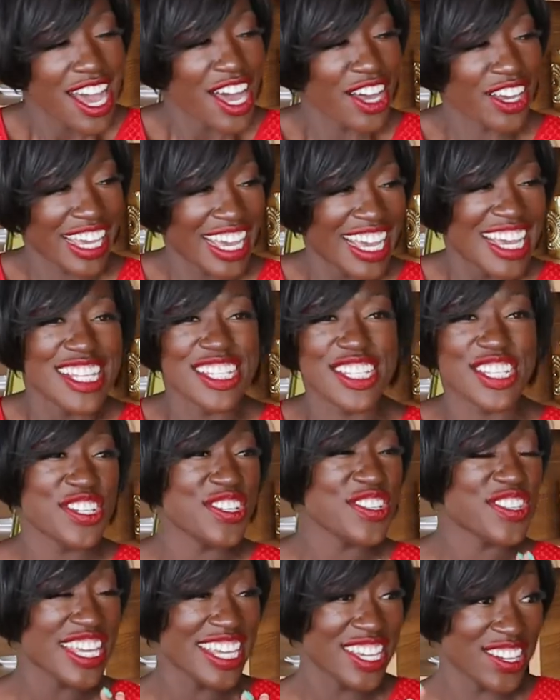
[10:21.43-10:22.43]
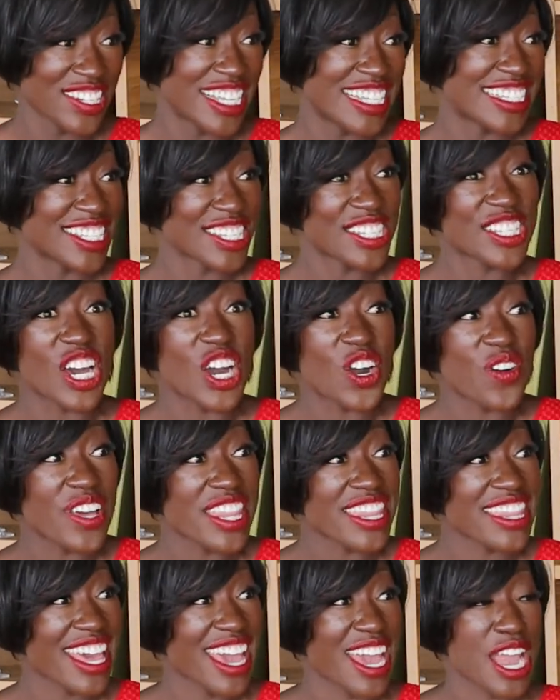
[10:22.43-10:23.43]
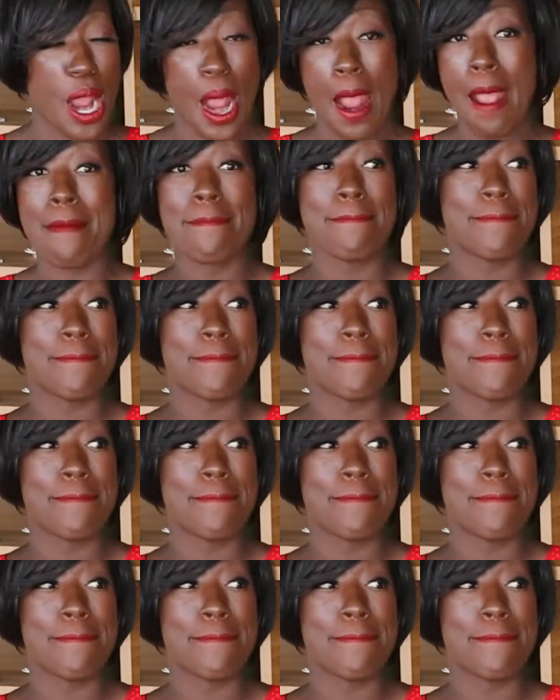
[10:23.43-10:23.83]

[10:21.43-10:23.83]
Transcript: Okay. Do you think you need to go in there,